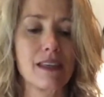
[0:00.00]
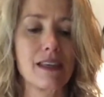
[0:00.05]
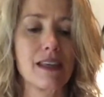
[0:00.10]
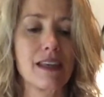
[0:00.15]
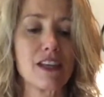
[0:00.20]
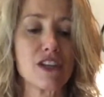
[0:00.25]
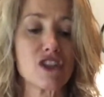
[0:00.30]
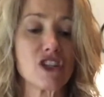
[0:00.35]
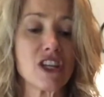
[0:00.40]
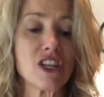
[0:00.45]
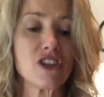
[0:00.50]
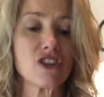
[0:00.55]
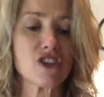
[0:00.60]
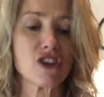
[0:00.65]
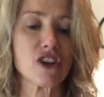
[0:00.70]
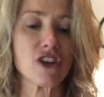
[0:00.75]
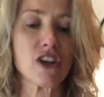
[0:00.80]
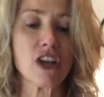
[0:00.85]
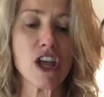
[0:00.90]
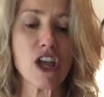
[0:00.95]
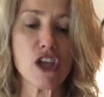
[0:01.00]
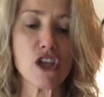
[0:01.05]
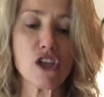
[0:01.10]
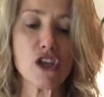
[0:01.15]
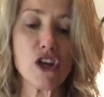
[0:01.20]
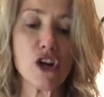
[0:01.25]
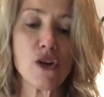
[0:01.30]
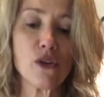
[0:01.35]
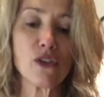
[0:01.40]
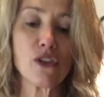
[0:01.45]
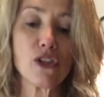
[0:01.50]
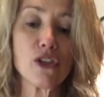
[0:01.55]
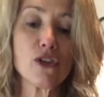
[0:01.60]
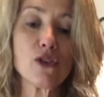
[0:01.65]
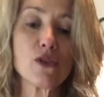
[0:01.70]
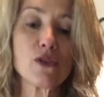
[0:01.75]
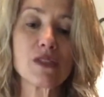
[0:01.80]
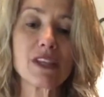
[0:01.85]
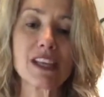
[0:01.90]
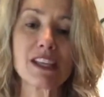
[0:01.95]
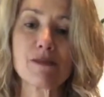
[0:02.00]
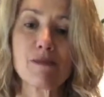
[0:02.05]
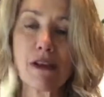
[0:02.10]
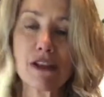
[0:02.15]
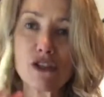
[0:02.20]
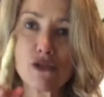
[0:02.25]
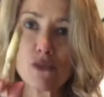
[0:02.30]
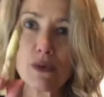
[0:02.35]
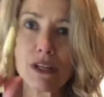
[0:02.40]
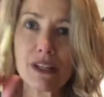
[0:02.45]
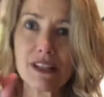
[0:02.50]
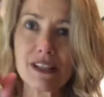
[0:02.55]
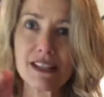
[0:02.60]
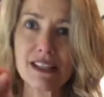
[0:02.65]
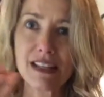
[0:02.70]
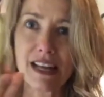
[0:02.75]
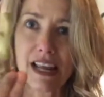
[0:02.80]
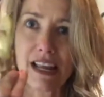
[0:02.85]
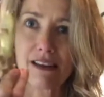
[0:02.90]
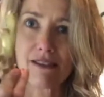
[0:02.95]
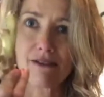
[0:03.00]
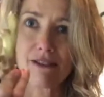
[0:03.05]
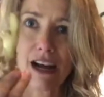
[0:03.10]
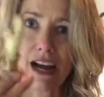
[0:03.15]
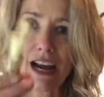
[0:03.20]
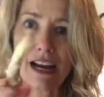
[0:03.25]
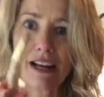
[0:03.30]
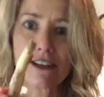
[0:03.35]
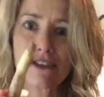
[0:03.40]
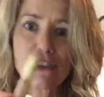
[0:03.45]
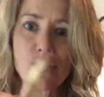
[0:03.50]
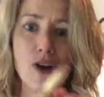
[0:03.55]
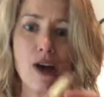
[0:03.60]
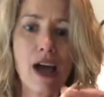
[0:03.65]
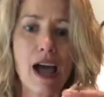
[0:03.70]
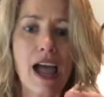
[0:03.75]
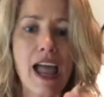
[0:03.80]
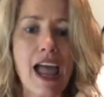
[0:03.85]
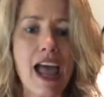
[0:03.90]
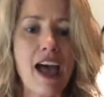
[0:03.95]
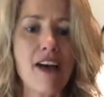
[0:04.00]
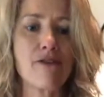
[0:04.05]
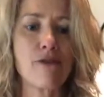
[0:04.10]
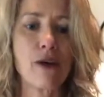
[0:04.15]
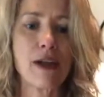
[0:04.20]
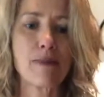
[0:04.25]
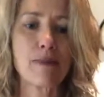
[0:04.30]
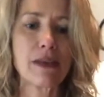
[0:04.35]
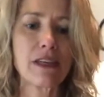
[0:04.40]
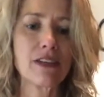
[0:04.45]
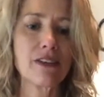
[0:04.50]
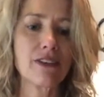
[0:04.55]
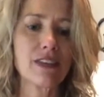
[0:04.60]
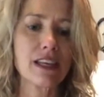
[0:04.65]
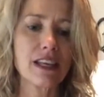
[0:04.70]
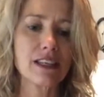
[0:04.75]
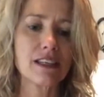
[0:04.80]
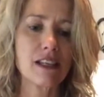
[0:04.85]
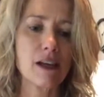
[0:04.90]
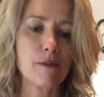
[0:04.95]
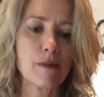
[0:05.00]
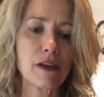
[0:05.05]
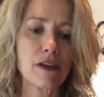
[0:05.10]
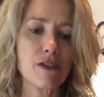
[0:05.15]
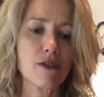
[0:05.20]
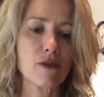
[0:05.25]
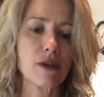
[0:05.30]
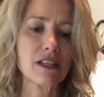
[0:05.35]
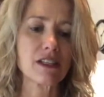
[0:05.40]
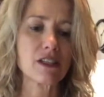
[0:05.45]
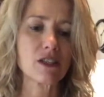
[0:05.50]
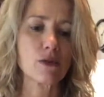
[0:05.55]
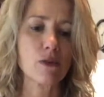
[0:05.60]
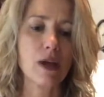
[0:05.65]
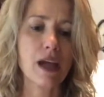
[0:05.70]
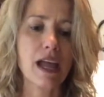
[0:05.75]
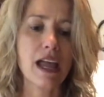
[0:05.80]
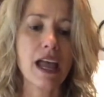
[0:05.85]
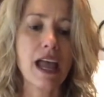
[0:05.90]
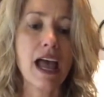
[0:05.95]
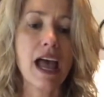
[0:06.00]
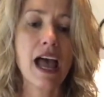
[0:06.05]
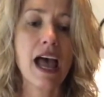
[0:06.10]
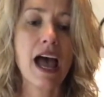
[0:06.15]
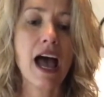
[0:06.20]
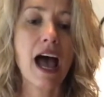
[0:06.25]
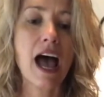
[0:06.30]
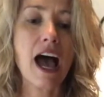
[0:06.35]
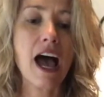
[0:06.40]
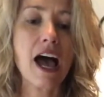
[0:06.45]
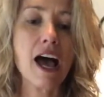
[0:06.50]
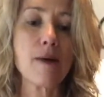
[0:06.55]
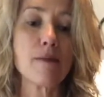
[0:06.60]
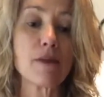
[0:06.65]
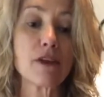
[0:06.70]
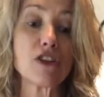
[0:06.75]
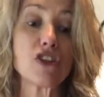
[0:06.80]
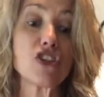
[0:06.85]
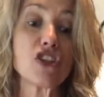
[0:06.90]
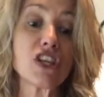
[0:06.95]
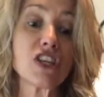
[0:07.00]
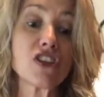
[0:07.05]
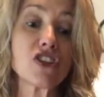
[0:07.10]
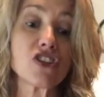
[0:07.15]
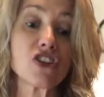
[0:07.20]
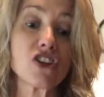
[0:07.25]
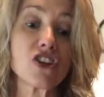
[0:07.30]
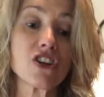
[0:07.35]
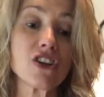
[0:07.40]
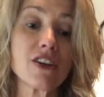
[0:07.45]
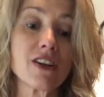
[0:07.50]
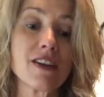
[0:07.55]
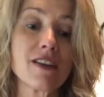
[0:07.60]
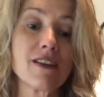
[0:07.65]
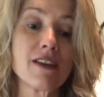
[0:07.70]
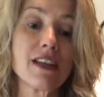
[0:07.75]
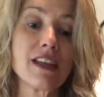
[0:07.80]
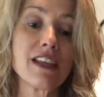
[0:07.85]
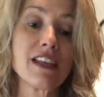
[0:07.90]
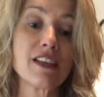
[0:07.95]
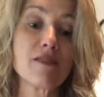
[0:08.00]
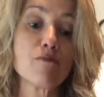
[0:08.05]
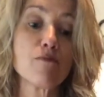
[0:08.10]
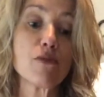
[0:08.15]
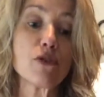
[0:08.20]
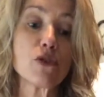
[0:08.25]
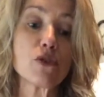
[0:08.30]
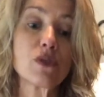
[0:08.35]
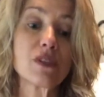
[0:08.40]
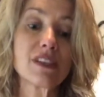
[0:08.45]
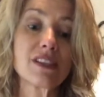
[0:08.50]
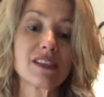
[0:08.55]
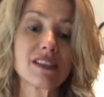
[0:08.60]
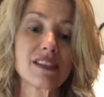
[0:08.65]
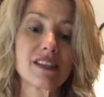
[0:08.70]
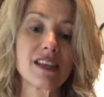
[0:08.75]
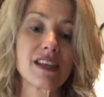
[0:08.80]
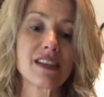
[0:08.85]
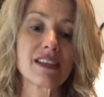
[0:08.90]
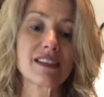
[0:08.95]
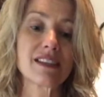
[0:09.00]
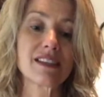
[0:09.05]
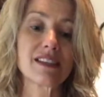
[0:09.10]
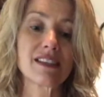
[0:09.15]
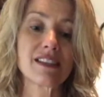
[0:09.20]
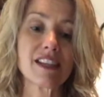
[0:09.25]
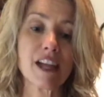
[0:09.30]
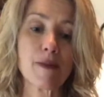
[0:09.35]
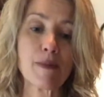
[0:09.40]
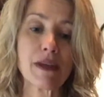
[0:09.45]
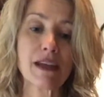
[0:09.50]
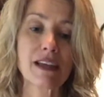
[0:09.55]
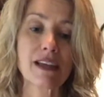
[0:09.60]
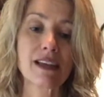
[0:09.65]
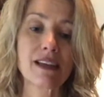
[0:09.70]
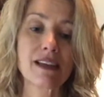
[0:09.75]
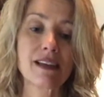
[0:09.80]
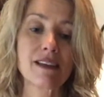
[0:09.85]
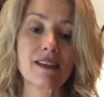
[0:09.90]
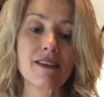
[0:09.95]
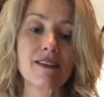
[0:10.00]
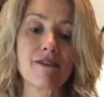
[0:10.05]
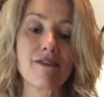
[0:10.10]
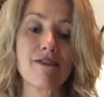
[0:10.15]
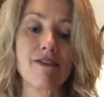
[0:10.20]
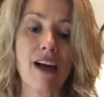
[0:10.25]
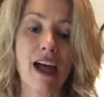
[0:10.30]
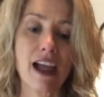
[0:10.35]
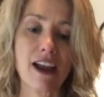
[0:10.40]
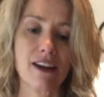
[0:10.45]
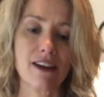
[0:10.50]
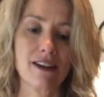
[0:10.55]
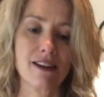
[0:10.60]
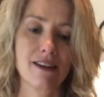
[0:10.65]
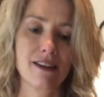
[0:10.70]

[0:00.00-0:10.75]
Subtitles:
ginger, you don't lose as much real estate, right? So I halfway peeled this, I'll peel the rest of the way. Ginger boosts stomach fire.